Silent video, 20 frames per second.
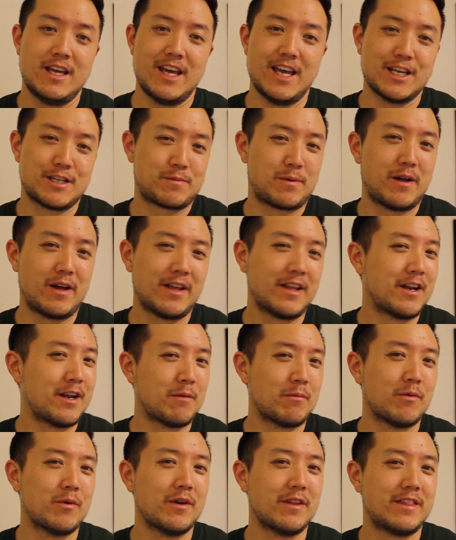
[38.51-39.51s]
is probably the
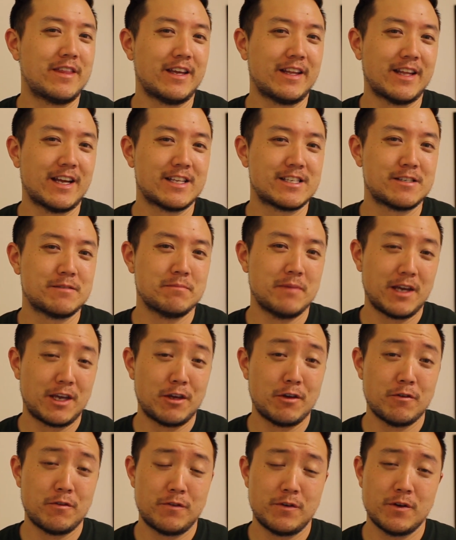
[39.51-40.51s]
number one thing that's
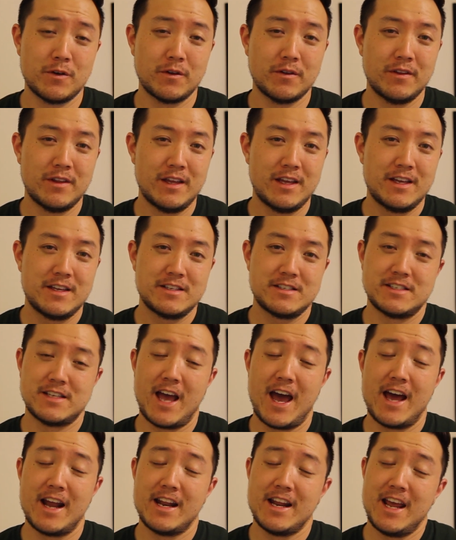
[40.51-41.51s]
making you feel
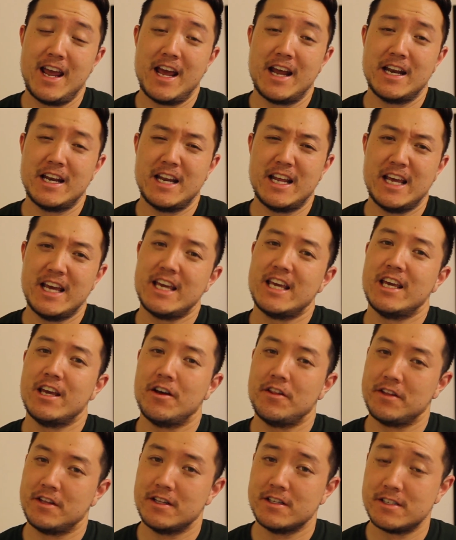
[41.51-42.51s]
sad and icky
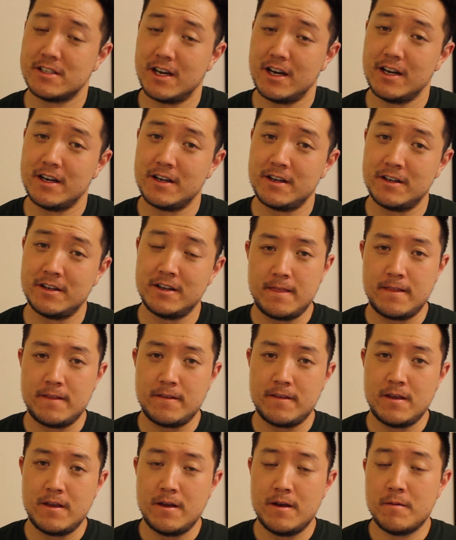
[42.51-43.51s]
on the inside.
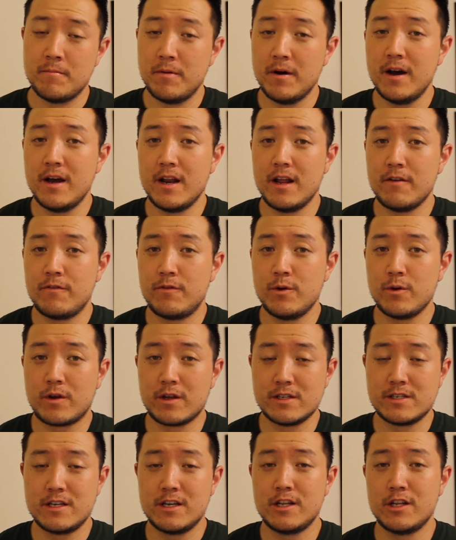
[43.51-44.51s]
But if you
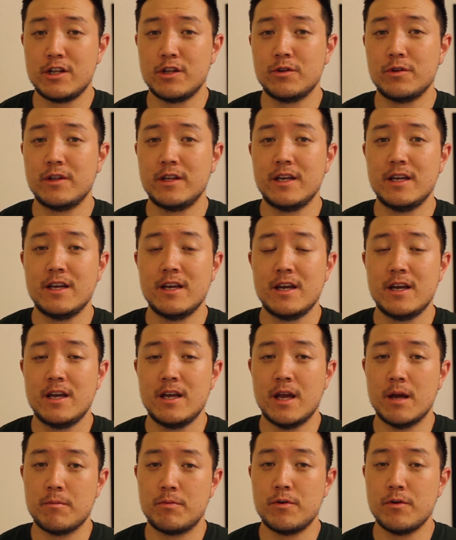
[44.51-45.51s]
continually
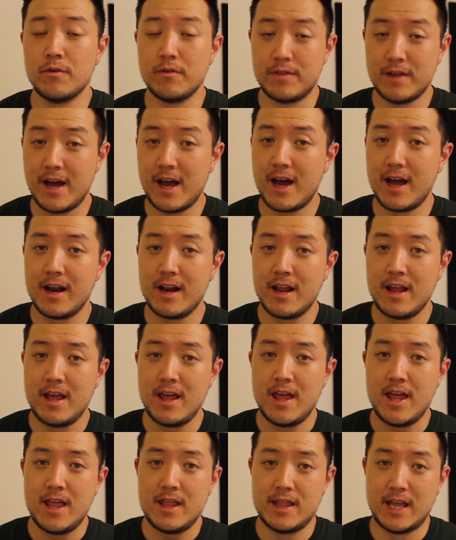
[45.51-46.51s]
improve that,
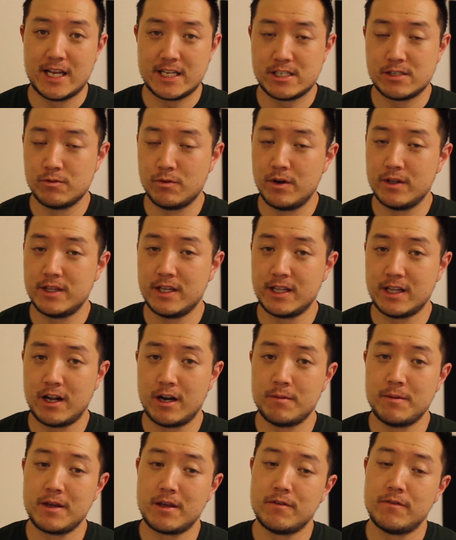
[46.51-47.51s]
that's the one thing
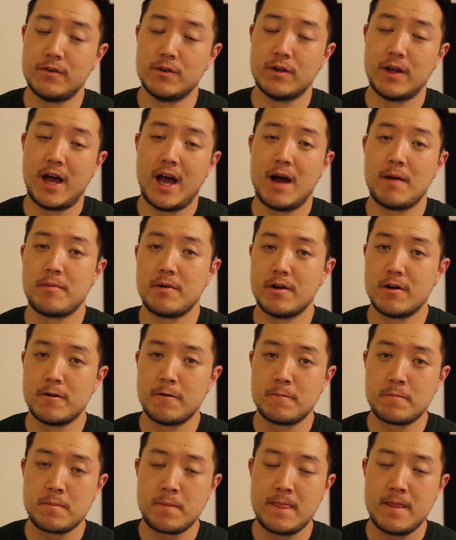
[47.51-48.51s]
that'll make you feel happier